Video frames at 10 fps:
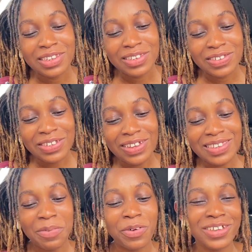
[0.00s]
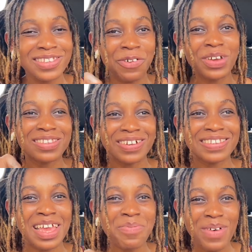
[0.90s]
She just kept pointing at Winter and
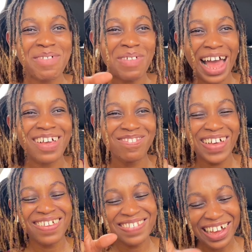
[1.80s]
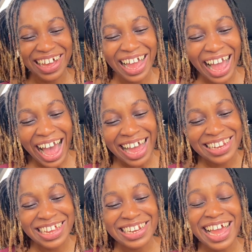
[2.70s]
saying, mama, mama. And
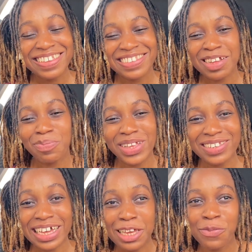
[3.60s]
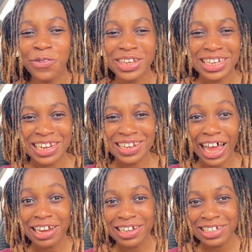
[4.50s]
then next thing, Peter came rolling in,
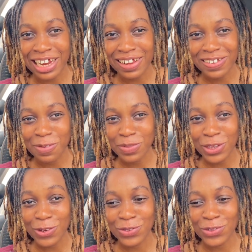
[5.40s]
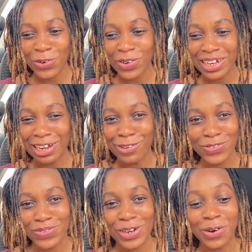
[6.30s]
that Theo's dog that
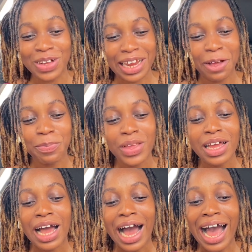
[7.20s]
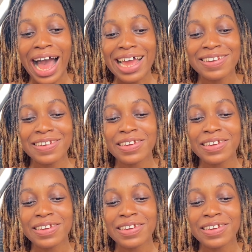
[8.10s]
looks really ugly. And